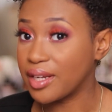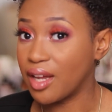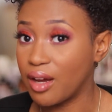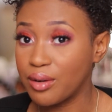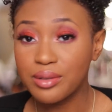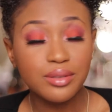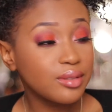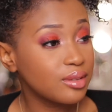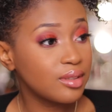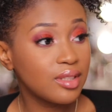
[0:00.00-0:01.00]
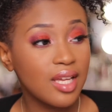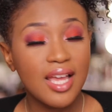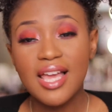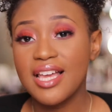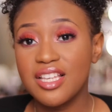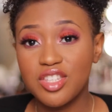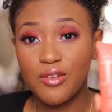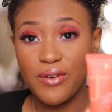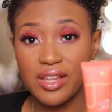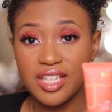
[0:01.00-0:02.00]
now is the
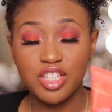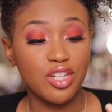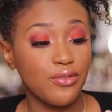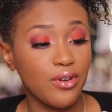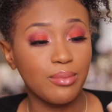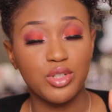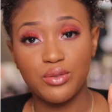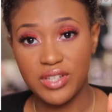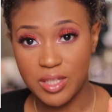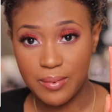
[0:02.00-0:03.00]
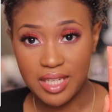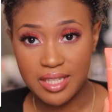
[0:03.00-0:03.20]
foundation from Juvia's.